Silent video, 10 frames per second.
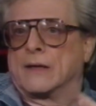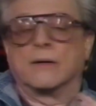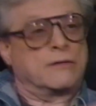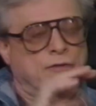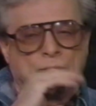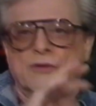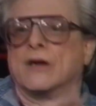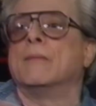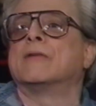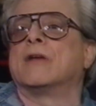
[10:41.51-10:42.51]
Excuse me. She
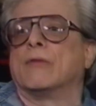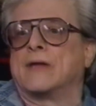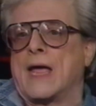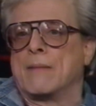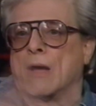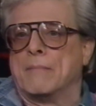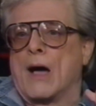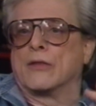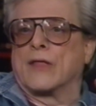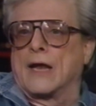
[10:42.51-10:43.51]
didn't much give a damn
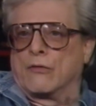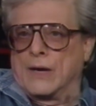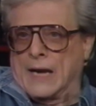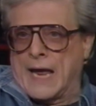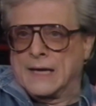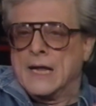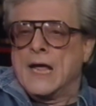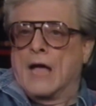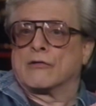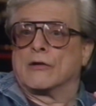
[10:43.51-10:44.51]
about that Greenland.
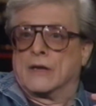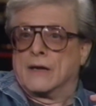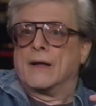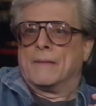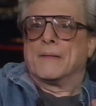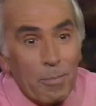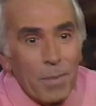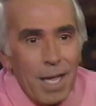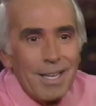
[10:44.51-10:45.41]
Nice the way you cleaned it up.